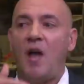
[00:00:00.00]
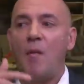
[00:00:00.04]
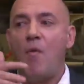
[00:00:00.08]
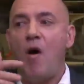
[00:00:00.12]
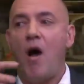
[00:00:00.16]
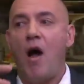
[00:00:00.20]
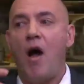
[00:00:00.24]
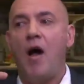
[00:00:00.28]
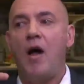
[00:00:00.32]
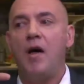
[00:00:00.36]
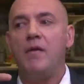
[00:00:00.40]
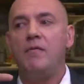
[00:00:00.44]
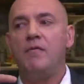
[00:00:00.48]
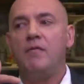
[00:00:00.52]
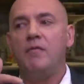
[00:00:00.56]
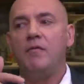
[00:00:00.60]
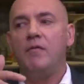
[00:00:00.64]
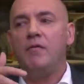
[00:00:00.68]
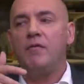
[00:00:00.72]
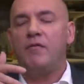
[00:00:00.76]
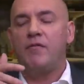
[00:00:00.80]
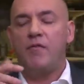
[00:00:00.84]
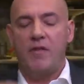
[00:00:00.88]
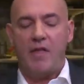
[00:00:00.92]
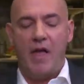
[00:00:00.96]
come on
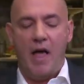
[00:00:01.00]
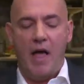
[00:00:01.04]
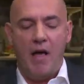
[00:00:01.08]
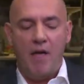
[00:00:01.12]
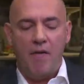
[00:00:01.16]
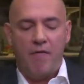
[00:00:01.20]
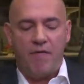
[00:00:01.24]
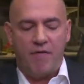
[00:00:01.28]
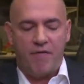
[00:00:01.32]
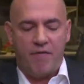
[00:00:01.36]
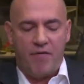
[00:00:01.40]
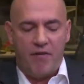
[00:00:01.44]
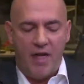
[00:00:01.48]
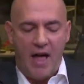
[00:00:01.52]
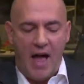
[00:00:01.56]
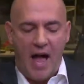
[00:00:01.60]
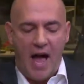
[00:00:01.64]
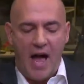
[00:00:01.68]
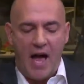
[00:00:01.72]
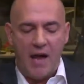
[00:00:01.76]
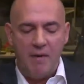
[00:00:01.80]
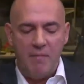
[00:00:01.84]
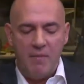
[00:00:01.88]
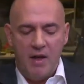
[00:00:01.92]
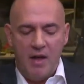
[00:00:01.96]
for that. For, for
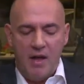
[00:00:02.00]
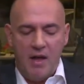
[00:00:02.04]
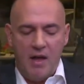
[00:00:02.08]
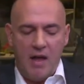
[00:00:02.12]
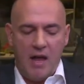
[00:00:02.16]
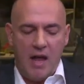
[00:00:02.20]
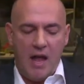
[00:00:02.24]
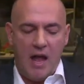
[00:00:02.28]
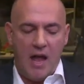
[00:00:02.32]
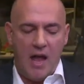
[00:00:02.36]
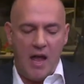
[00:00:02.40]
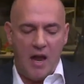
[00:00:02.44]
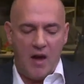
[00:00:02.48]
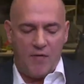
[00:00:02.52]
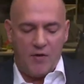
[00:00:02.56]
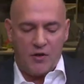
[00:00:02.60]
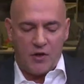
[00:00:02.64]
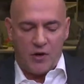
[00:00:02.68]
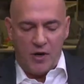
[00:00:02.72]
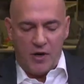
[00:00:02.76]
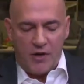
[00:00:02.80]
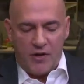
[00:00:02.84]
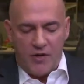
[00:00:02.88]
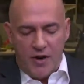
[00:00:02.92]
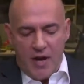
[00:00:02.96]
that, and if you
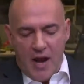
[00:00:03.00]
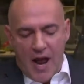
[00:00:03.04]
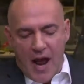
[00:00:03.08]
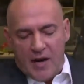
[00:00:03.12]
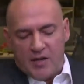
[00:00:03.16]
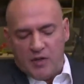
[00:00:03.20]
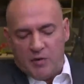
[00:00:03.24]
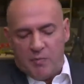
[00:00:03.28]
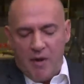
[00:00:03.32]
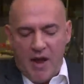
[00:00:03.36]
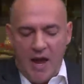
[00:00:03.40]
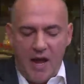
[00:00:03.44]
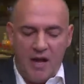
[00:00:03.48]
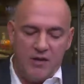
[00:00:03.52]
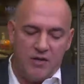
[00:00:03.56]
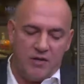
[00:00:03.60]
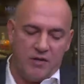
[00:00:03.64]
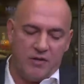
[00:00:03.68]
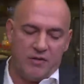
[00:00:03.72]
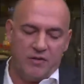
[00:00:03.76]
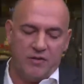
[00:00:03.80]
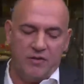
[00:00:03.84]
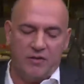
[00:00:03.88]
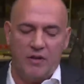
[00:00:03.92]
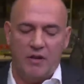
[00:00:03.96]
turn to the next page,
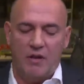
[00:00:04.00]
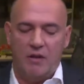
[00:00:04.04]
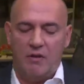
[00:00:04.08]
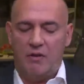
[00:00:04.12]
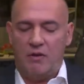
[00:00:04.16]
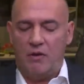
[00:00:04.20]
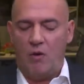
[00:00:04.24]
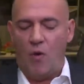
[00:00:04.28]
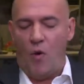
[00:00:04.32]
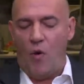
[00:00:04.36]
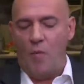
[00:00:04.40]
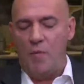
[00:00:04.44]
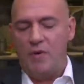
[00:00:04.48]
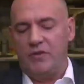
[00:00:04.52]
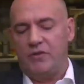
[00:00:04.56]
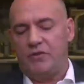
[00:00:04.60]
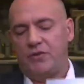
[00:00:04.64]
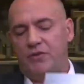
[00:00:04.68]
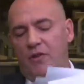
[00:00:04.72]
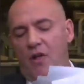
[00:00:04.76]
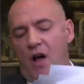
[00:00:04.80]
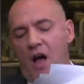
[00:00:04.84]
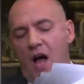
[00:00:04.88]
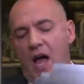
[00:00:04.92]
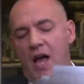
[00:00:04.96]
this is the Goldman
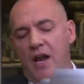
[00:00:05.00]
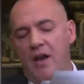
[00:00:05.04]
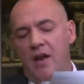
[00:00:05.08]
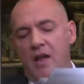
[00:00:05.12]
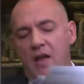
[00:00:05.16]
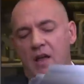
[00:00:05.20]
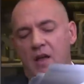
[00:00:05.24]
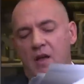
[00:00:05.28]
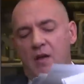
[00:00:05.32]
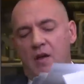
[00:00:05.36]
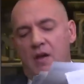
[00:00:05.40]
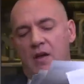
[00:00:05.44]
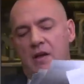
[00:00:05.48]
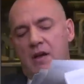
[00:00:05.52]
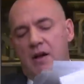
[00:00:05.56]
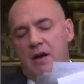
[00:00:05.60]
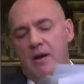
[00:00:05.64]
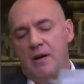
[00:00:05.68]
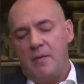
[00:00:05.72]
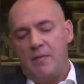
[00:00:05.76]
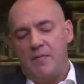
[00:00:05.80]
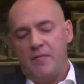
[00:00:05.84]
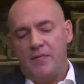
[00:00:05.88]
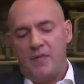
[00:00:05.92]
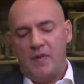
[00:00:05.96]
slide.
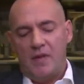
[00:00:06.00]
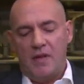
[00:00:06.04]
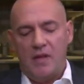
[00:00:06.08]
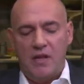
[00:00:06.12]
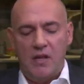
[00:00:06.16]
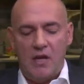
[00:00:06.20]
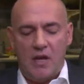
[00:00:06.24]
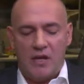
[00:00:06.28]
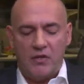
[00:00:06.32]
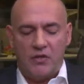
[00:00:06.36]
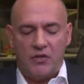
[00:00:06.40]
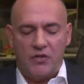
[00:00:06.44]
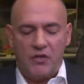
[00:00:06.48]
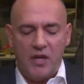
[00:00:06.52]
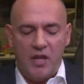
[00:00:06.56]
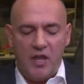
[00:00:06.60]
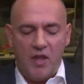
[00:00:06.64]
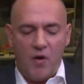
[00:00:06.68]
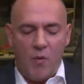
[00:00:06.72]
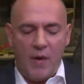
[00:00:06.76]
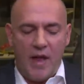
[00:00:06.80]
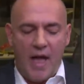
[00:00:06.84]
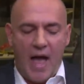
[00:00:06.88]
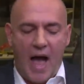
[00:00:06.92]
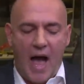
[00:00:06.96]
Um, you can see
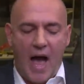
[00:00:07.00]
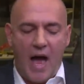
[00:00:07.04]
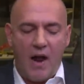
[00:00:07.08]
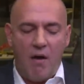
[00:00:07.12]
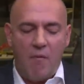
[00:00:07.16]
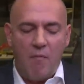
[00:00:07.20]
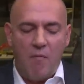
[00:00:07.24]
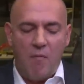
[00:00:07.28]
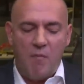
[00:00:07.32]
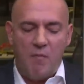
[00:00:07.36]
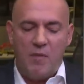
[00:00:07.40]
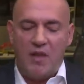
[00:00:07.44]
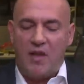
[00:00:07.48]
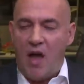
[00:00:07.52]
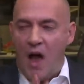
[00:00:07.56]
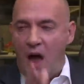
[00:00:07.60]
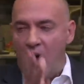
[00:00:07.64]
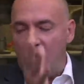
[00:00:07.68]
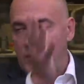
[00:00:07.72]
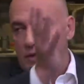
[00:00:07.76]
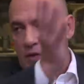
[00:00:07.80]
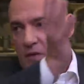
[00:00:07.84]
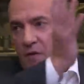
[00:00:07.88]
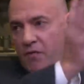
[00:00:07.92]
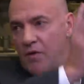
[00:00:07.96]
that we had,
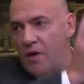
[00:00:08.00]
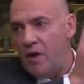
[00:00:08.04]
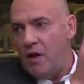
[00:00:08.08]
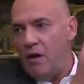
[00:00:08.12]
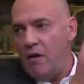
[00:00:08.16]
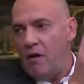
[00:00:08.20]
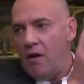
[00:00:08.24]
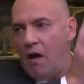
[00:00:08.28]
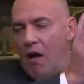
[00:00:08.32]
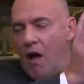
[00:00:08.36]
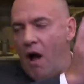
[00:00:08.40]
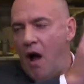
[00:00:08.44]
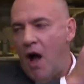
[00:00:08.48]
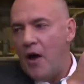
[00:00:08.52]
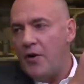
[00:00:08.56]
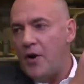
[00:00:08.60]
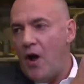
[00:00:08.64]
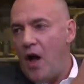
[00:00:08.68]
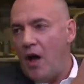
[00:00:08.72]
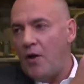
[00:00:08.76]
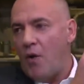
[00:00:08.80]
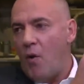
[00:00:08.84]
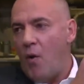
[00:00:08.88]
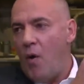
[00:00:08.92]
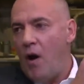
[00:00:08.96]
because of the one hundred
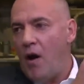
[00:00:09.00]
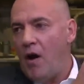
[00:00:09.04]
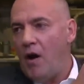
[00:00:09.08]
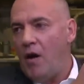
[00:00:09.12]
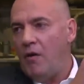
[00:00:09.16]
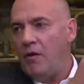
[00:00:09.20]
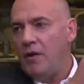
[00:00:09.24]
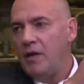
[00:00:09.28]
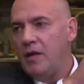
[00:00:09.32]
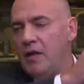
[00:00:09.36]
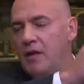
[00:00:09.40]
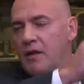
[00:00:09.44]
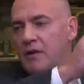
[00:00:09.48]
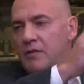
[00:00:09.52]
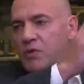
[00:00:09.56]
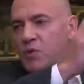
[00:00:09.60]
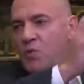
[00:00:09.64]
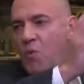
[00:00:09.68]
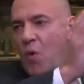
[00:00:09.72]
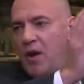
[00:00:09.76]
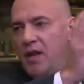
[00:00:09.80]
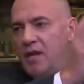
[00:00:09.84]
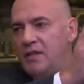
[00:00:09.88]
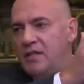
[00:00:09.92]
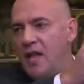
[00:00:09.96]
dollar oil in
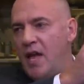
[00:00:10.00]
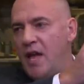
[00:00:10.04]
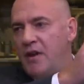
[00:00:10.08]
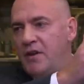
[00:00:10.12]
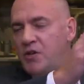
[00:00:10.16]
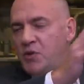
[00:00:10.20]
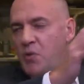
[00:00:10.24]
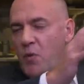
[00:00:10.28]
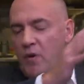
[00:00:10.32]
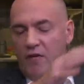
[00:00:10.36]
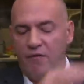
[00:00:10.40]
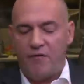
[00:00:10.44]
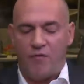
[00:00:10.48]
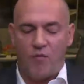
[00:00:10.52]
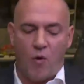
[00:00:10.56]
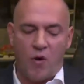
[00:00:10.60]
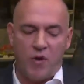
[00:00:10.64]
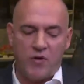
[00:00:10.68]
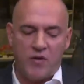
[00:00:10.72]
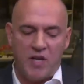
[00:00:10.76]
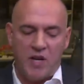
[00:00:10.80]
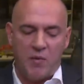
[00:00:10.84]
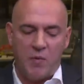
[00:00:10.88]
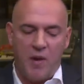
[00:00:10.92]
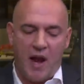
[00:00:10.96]
twenty ten to twenty
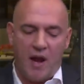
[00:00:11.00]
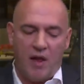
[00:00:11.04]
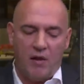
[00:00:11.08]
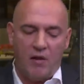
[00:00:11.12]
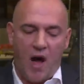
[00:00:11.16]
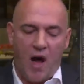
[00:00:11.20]
fourteen, we had a